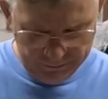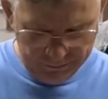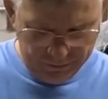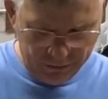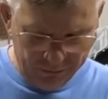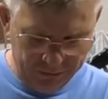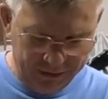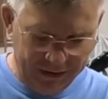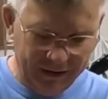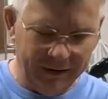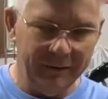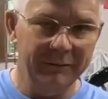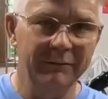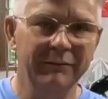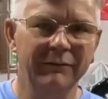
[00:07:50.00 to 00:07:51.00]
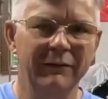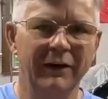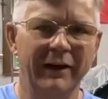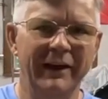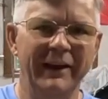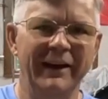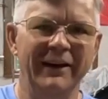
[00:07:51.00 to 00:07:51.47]
bolt kit.
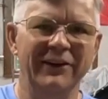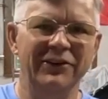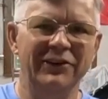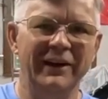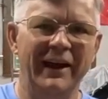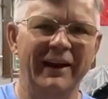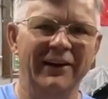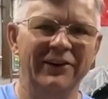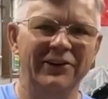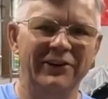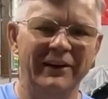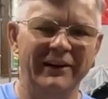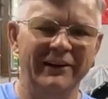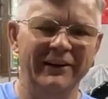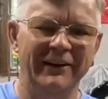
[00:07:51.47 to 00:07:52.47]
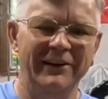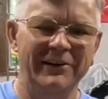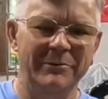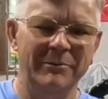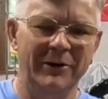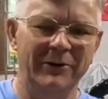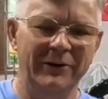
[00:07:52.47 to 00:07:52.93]
Again, a stainless steel
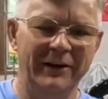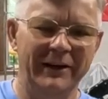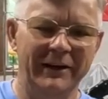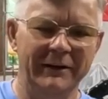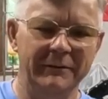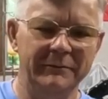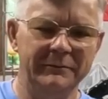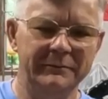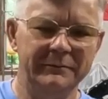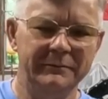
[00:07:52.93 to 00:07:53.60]
engine bolt kit.